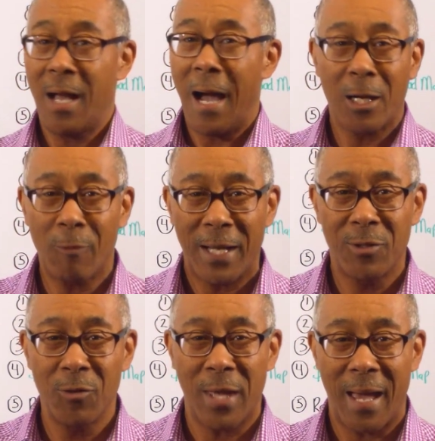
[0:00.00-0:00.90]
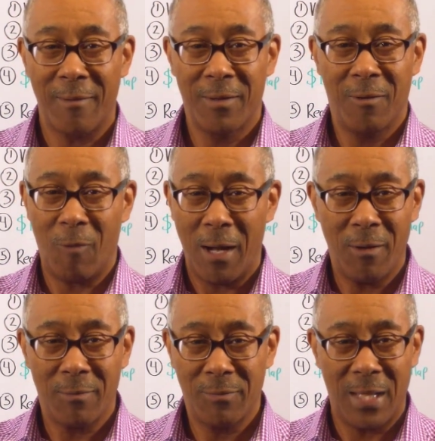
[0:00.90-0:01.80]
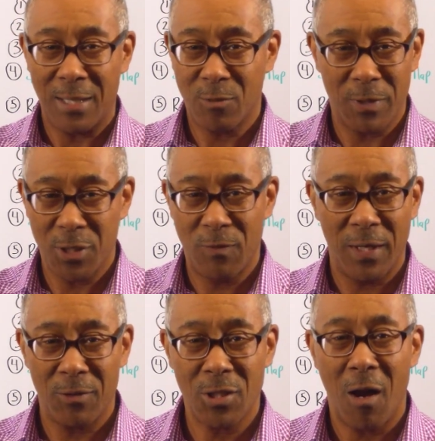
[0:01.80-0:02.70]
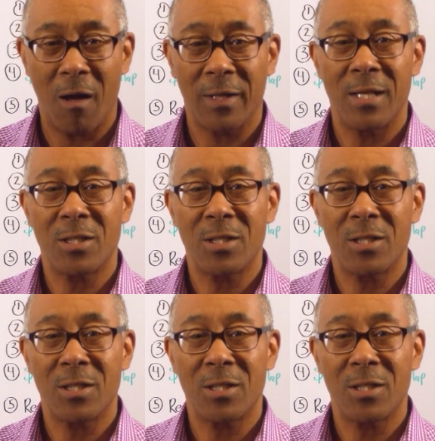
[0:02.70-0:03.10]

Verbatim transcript: How do I do that? Well, that's what this video is called.